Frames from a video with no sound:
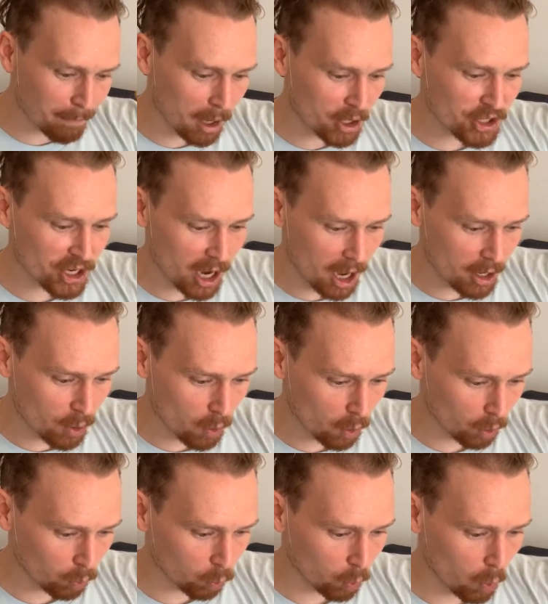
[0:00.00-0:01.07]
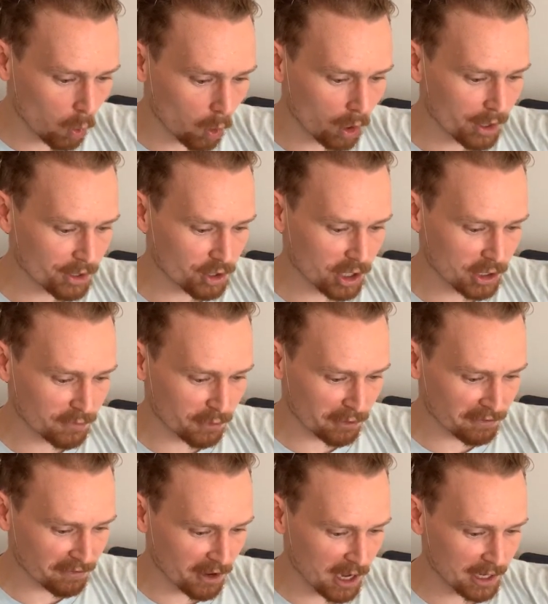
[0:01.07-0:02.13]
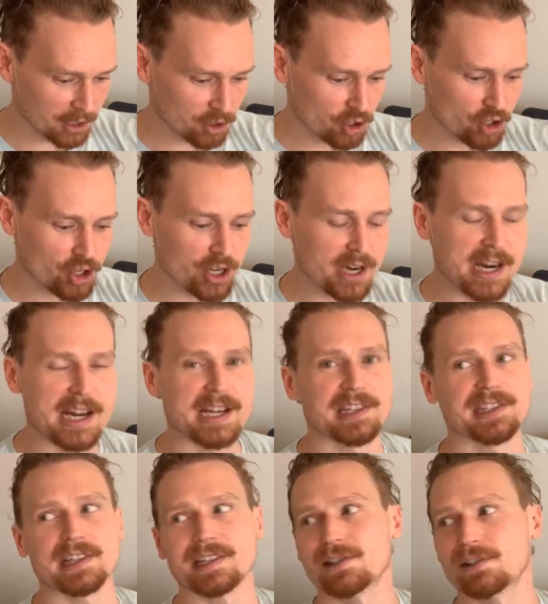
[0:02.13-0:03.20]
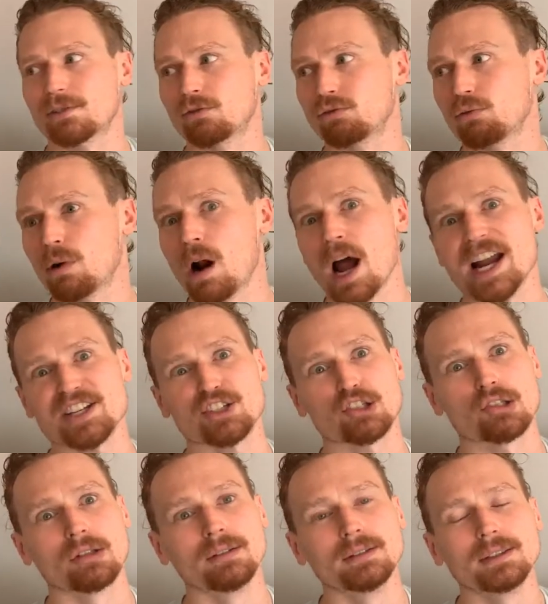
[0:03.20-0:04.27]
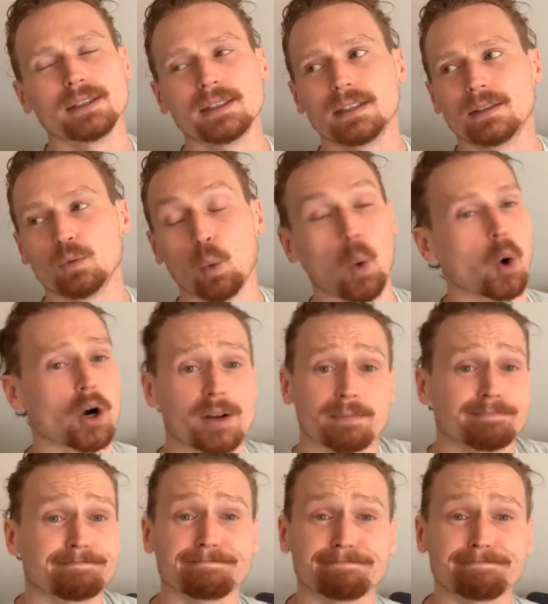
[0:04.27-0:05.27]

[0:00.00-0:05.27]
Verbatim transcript: Marciano or Ward, just for fun. Jesus Christ. Ward.